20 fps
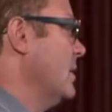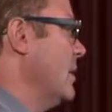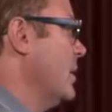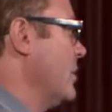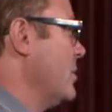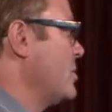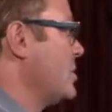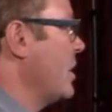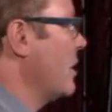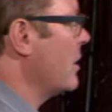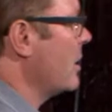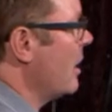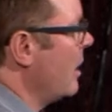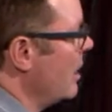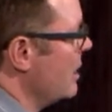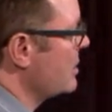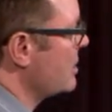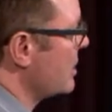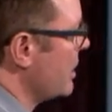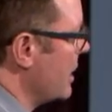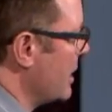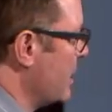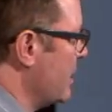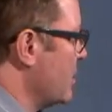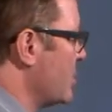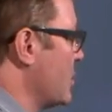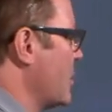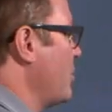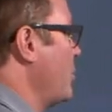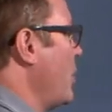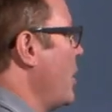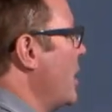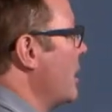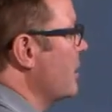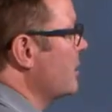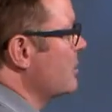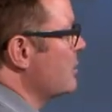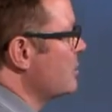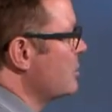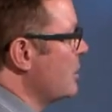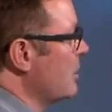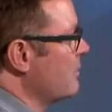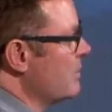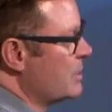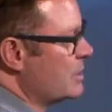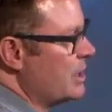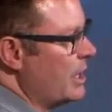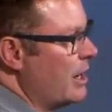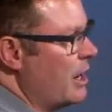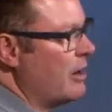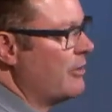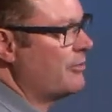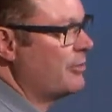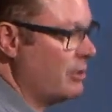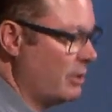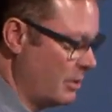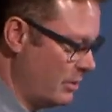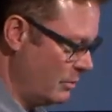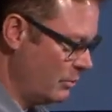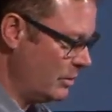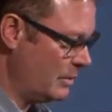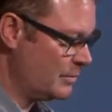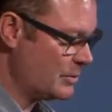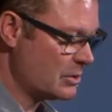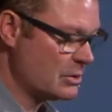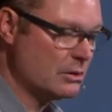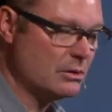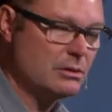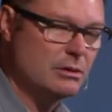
or you start an onslaught against the product or service they offer. Whoops.